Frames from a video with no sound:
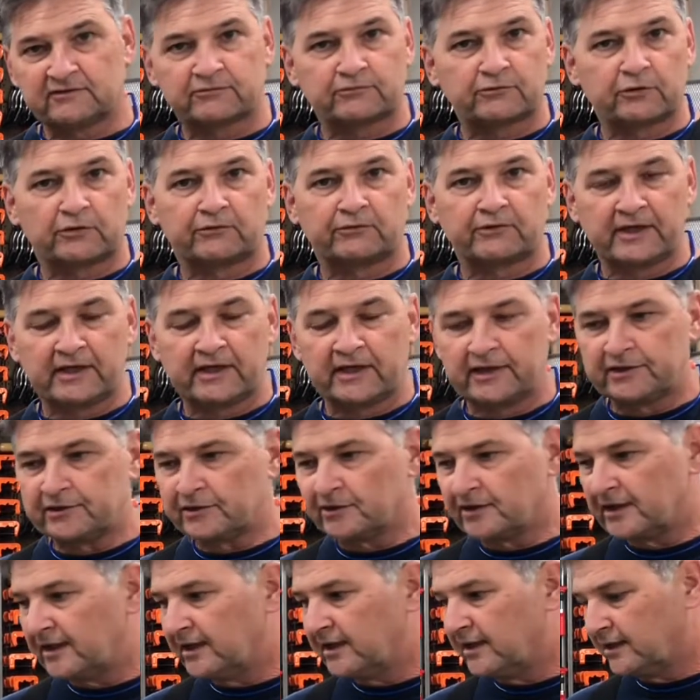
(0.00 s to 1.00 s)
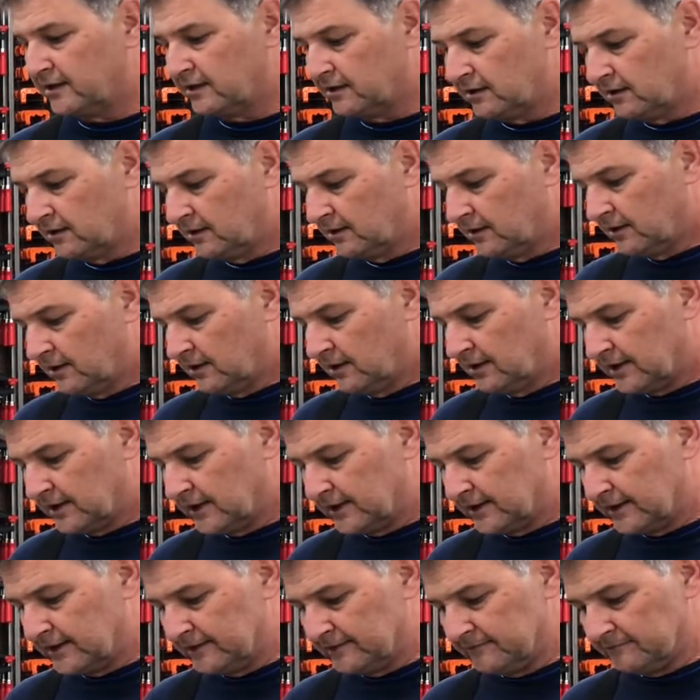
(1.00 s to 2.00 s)
throw it right out of your hand.
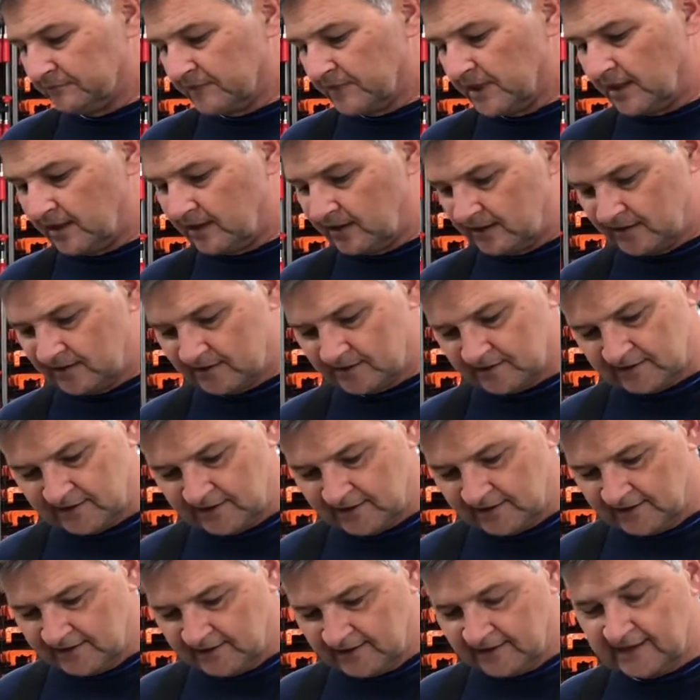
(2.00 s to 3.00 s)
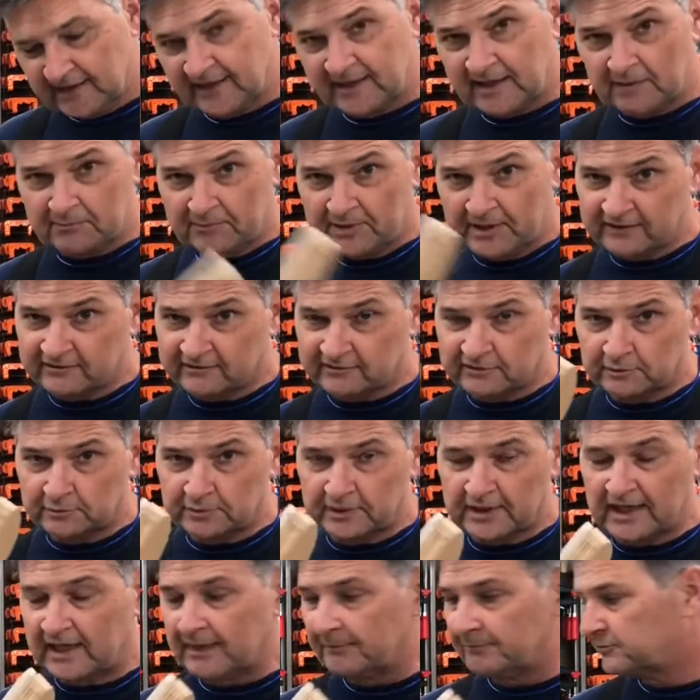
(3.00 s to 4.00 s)
And that's basically
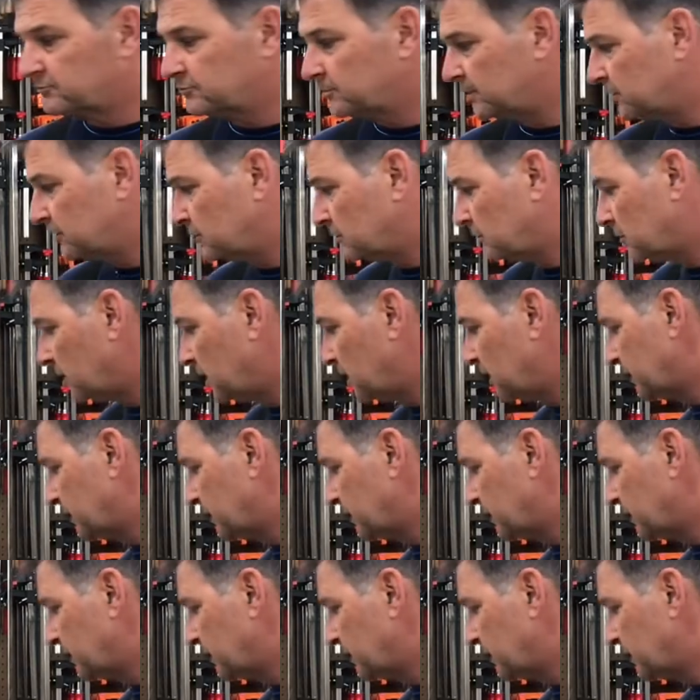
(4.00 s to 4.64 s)
what happened to me a little while